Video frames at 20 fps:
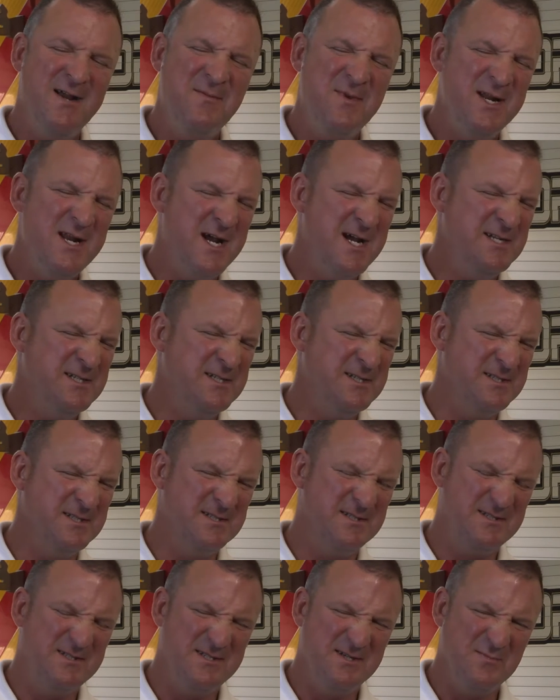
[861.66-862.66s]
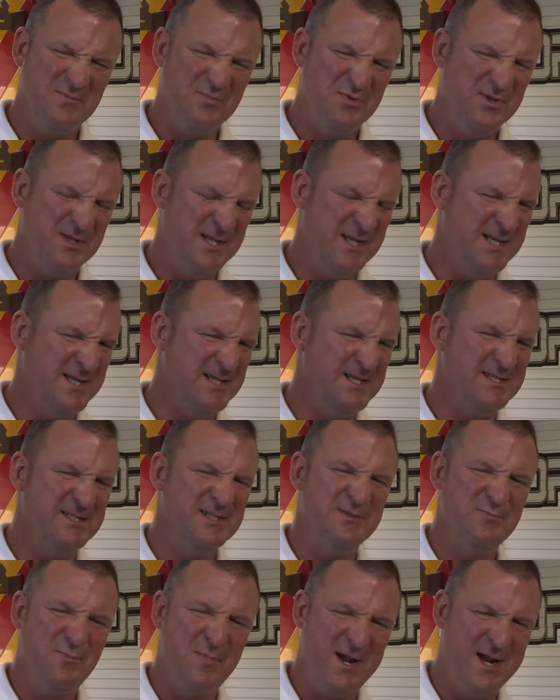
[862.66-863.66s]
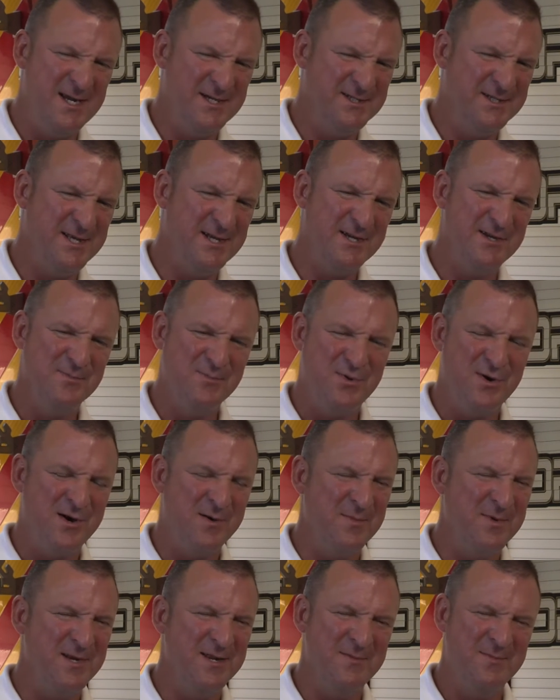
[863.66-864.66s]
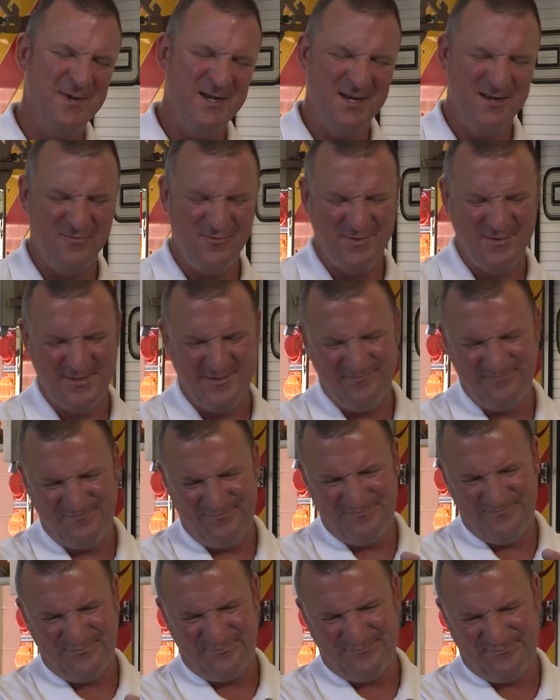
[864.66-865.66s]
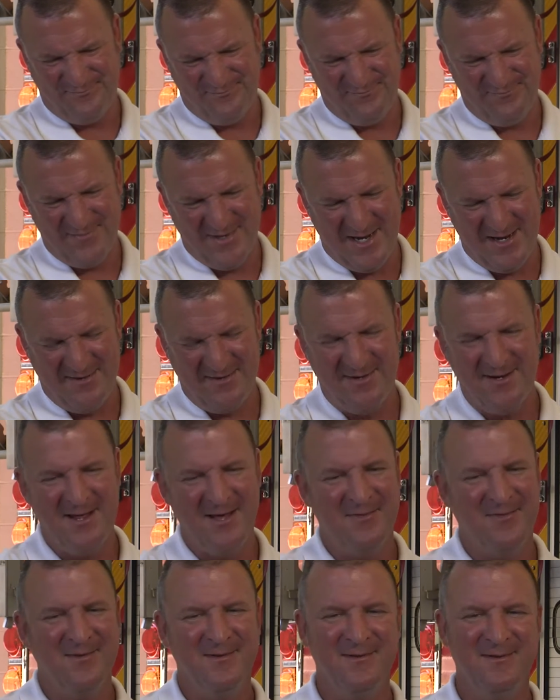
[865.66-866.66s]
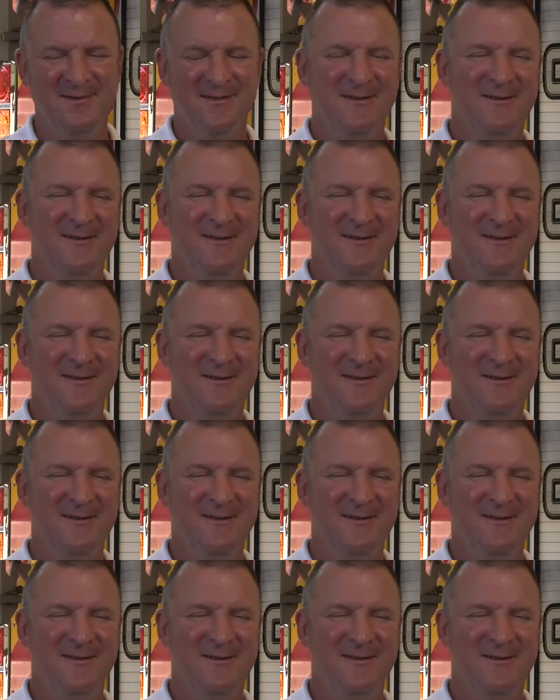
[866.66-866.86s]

mean, I just completely smashed that compartment. I mean, it was down to nothing.